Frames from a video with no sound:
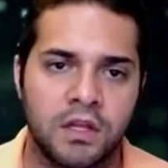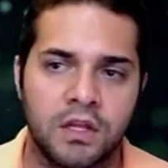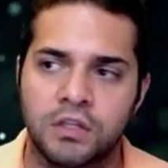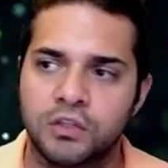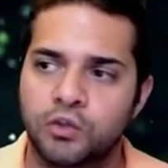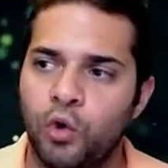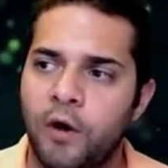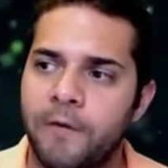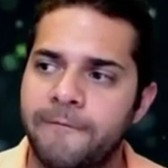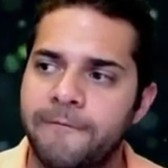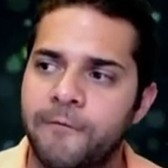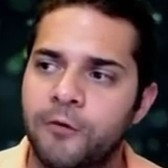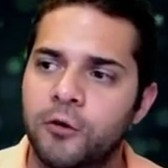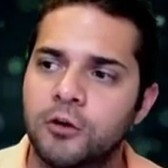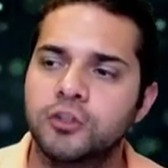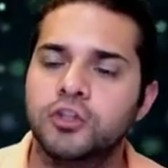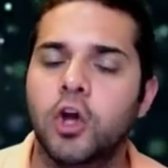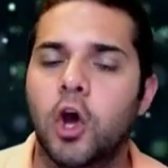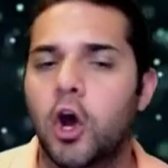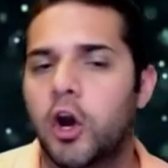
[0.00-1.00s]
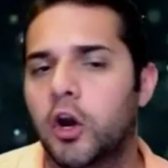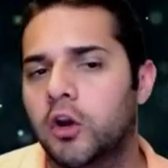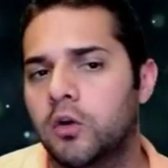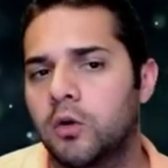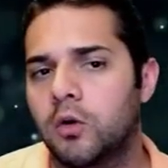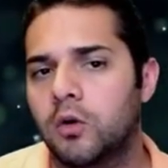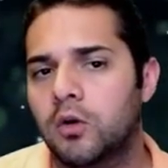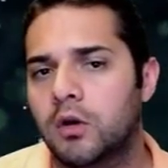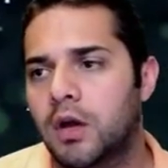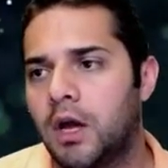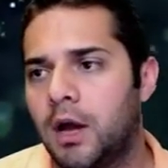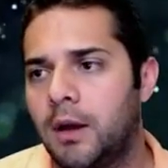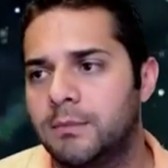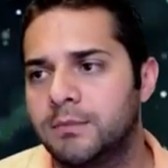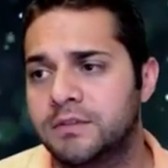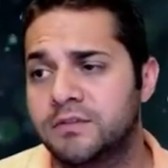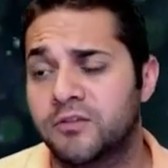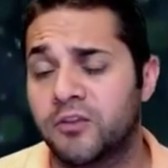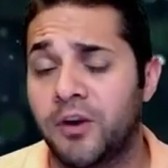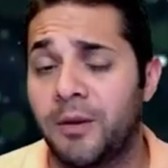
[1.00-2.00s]
So our first article
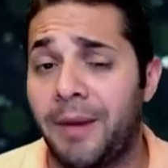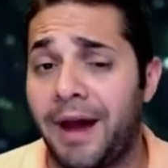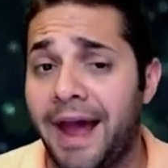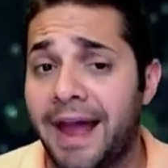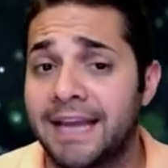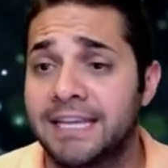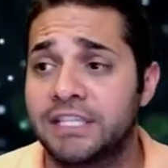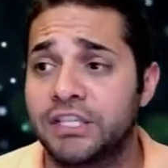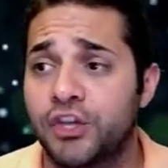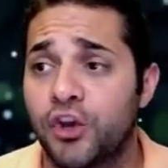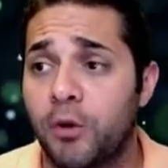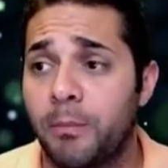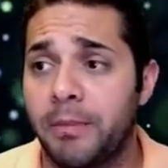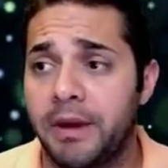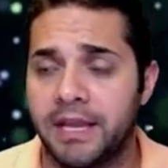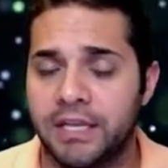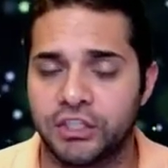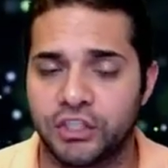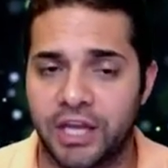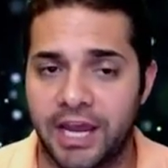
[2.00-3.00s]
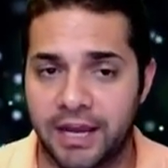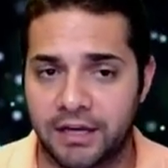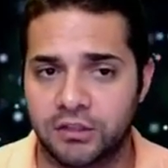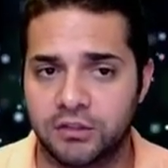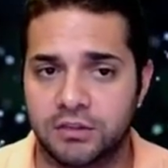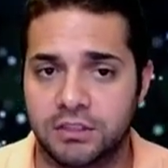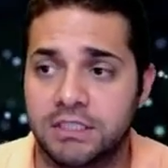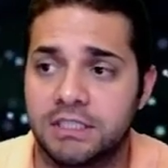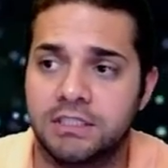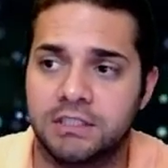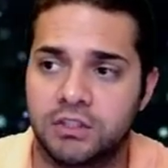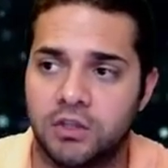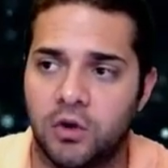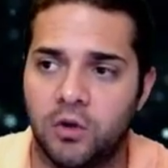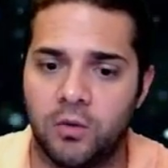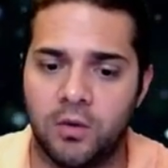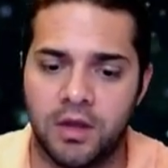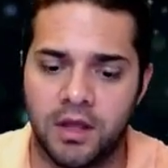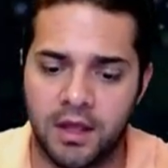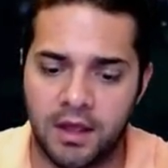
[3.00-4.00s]
comes from ICO Bench, actually.
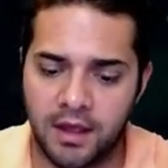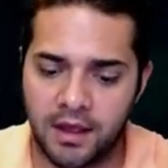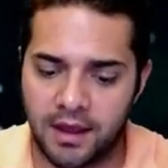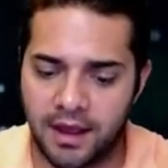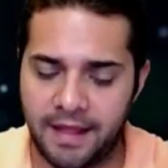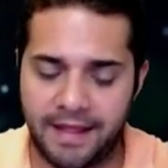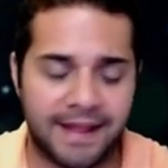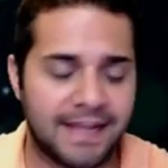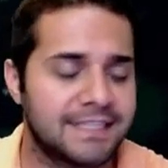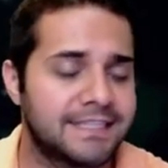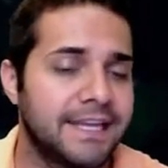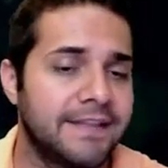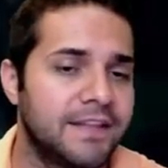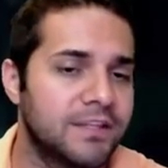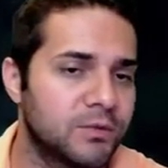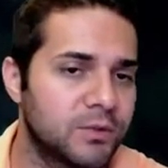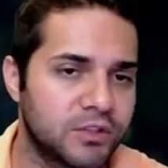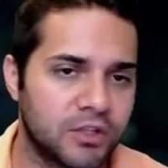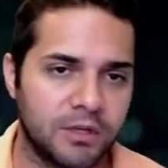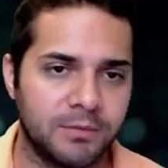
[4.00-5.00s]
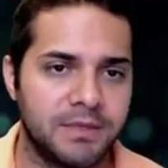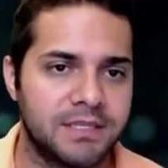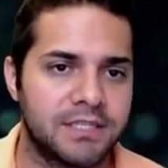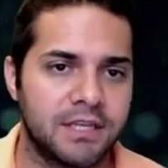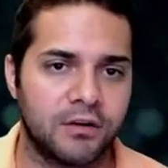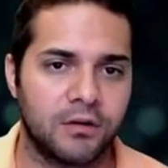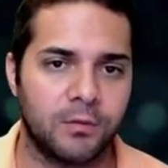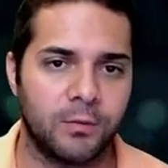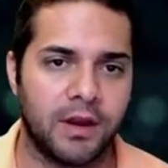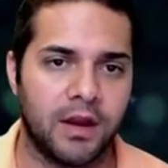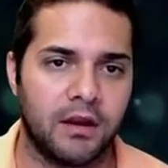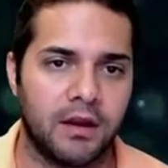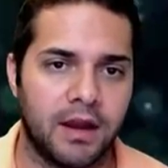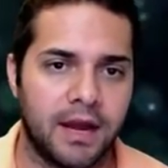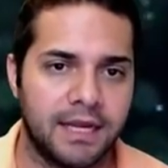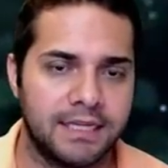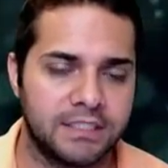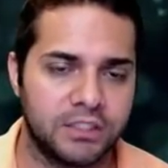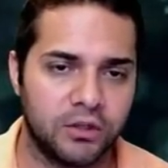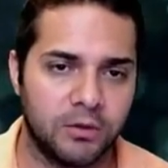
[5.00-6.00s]
So like I said, this one's going to be centered around
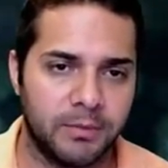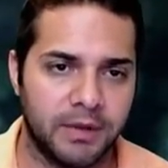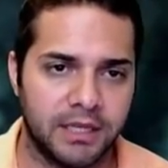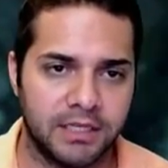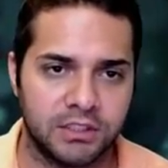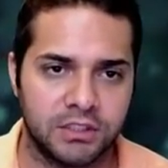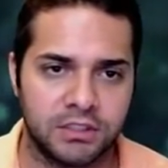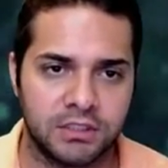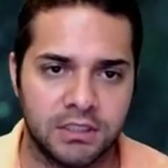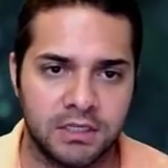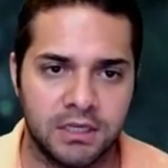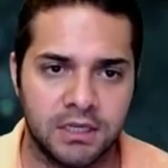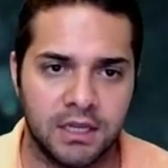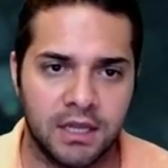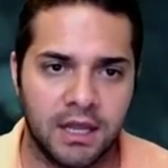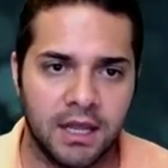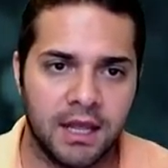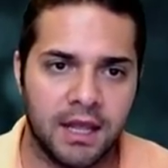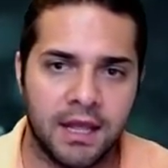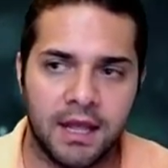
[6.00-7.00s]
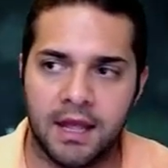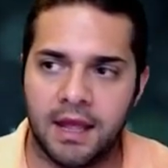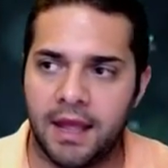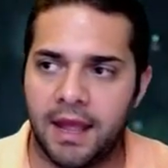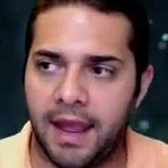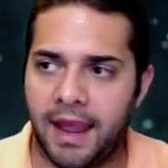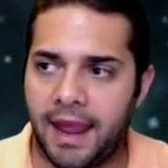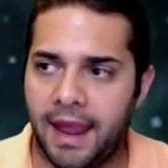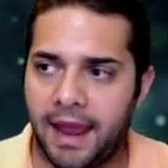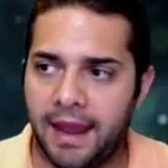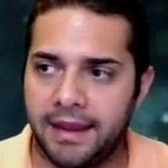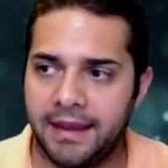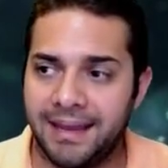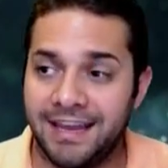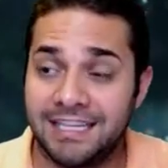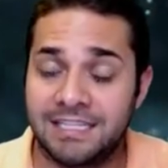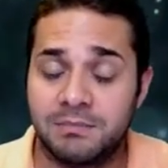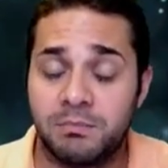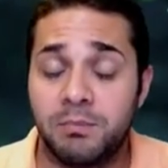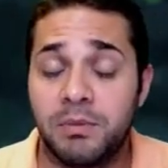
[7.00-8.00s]
ICO Bench, and
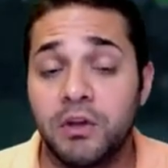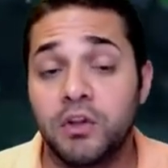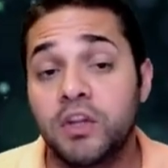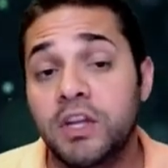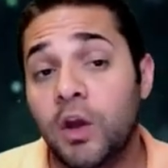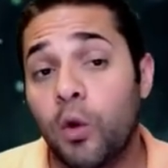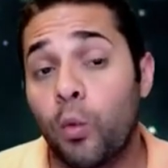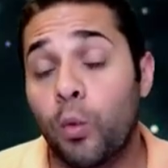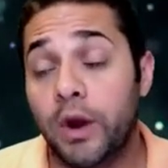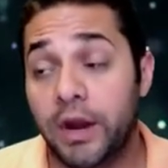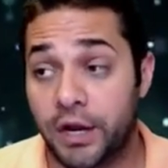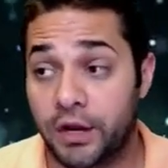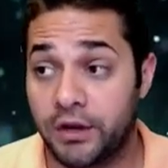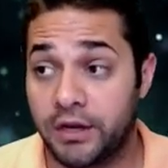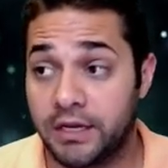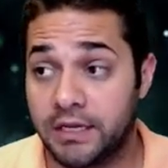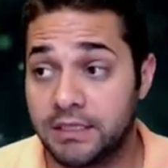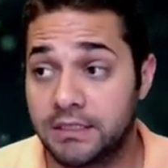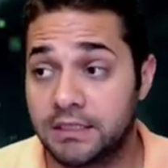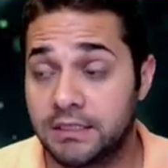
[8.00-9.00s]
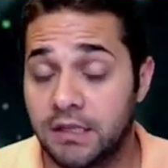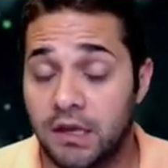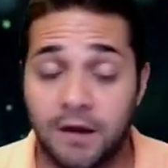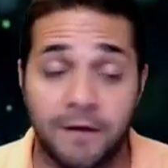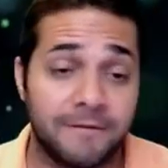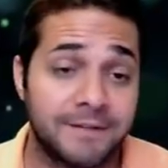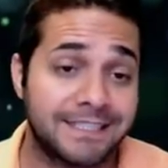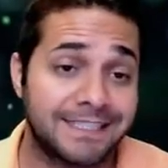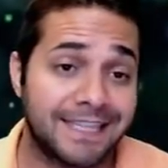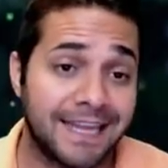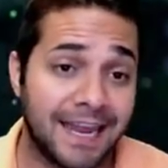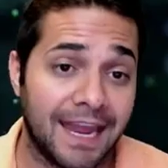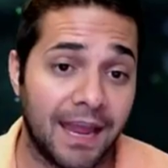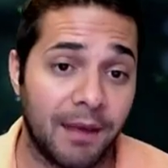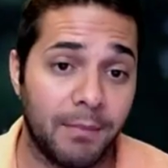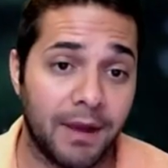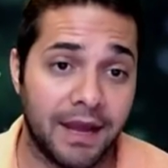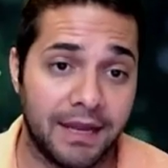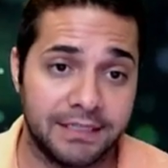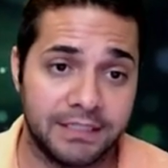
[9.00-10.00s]
it's building awareness of
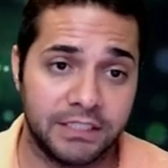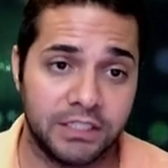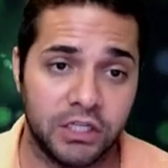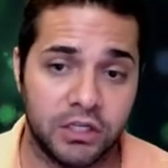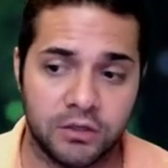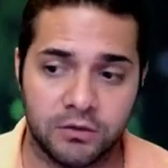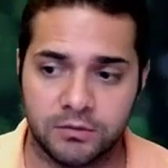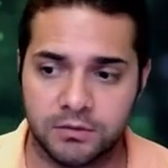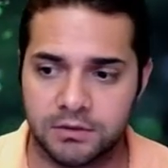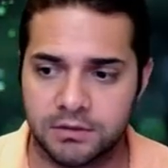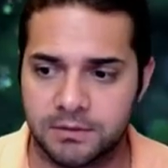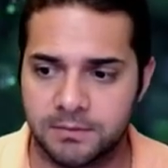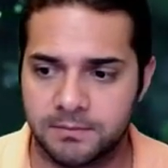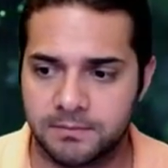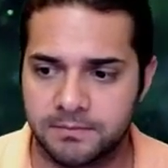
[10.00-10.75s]
scam ICOs.